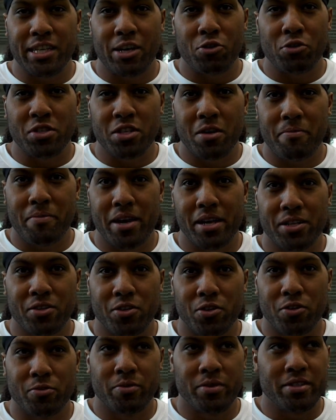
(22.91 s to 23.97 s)
I always come back
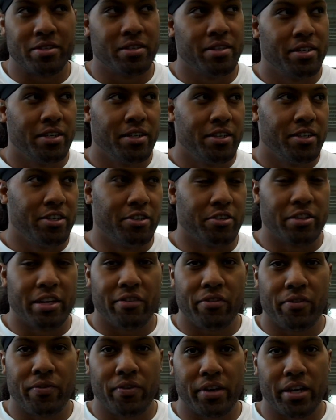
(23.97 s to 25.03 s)
home, you know, you
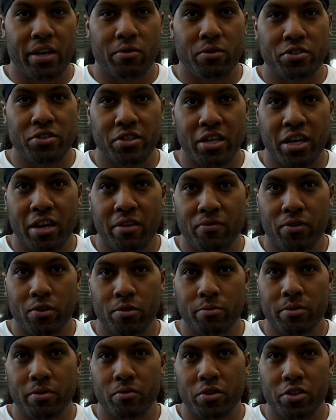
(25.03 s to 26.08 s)
never forget where you came
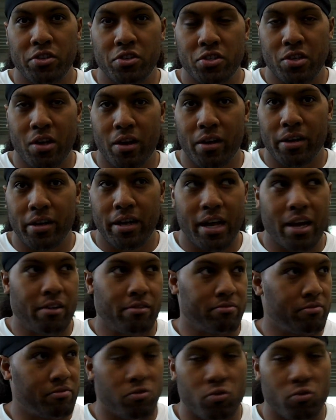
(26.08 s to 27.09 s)
from, where you started out.